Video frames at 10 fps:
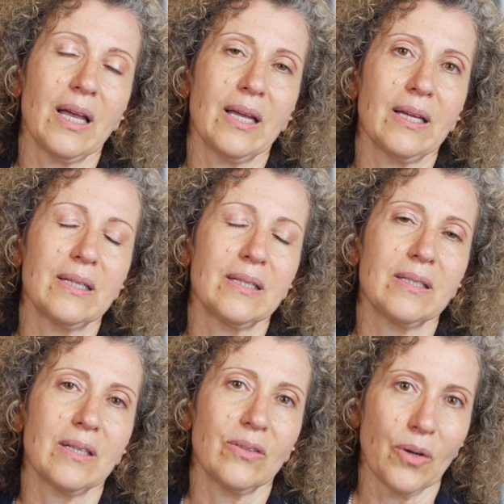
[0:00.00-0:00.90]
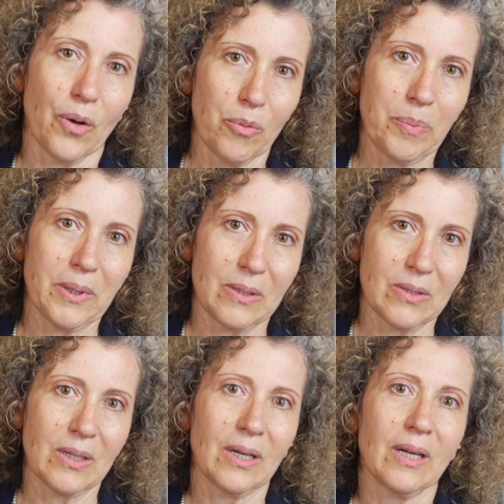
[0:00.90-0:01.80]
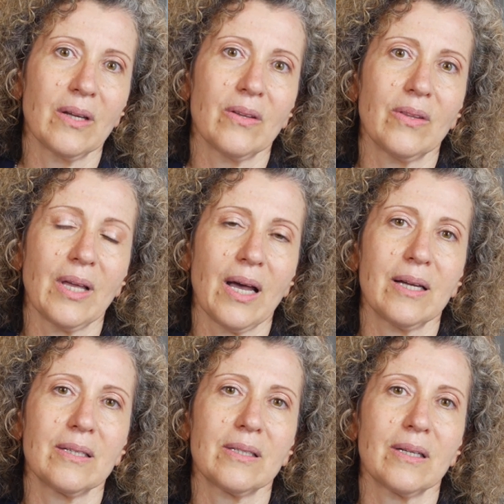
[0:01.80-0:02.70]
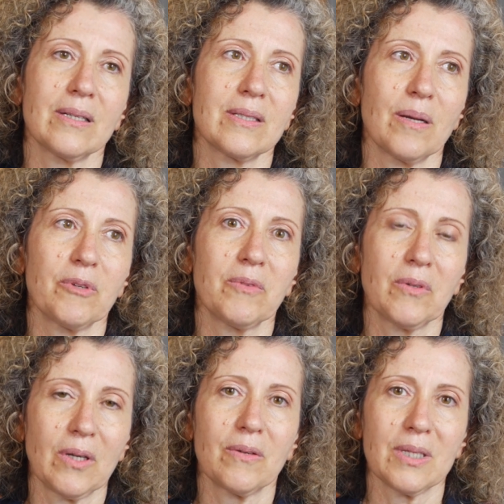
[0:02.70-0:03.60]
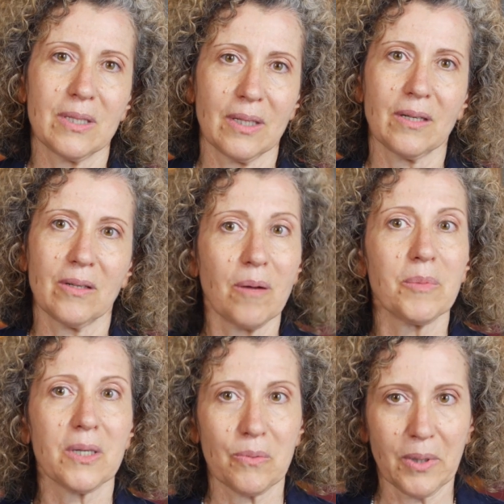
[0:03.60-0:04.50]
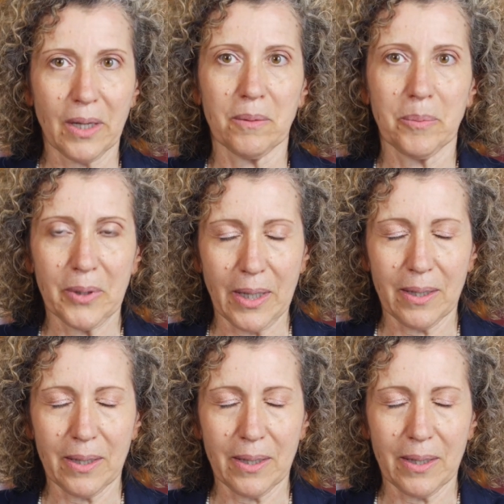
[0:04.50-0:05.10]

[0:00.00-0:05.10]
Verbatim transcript: And the hope is that some of the theories in economics will help with